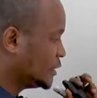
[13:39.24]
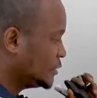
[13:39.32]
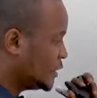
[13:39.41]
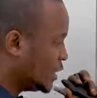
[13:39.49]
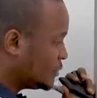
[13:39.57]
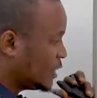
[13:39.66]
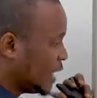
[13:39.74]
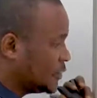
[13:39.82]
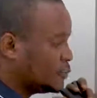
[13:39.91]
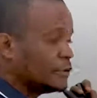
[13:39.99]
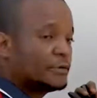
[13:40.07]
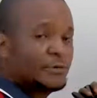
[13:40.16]
Now, how
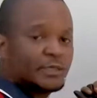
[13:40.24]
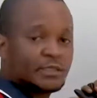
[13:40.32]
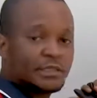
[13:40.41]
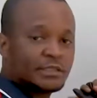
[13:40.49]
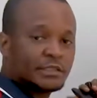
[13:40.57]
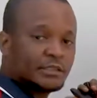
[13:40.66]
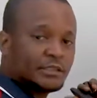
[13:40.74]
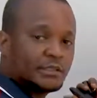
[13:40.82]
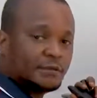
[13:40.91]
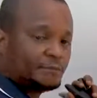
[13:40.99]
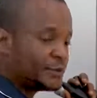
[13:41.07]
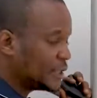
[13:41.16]
do we represent it in
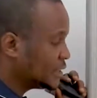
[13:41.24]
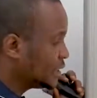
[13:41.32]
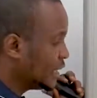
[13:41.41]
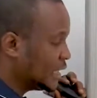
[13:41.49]
the PLC